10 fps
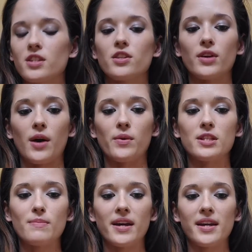yeah,
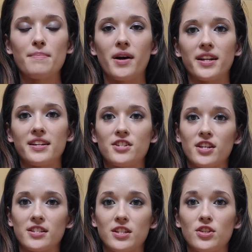once my body
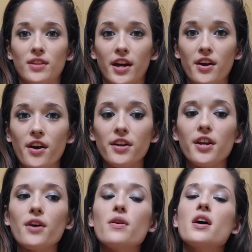adjusted to that
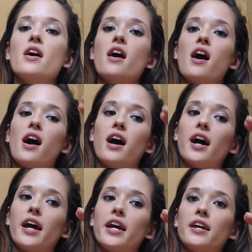cardio,
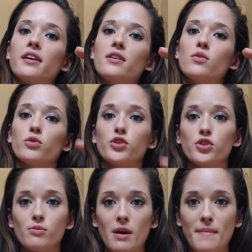I
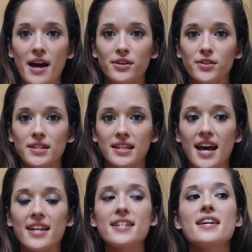reduced my macros
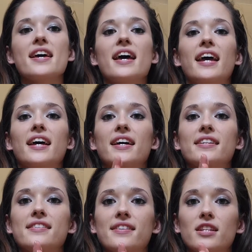again,
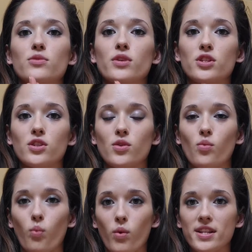and this was
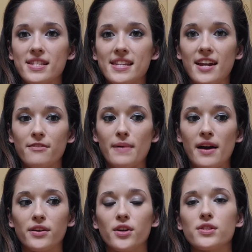one set of
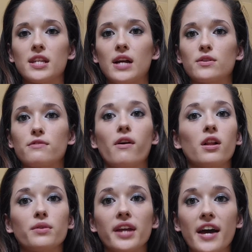macros that I was
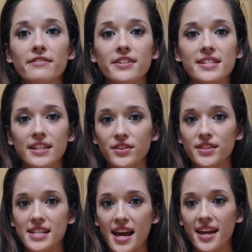following every
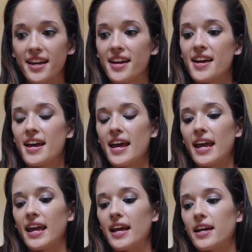single day.
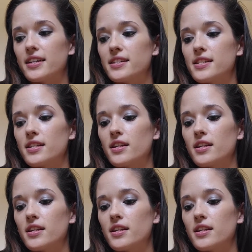And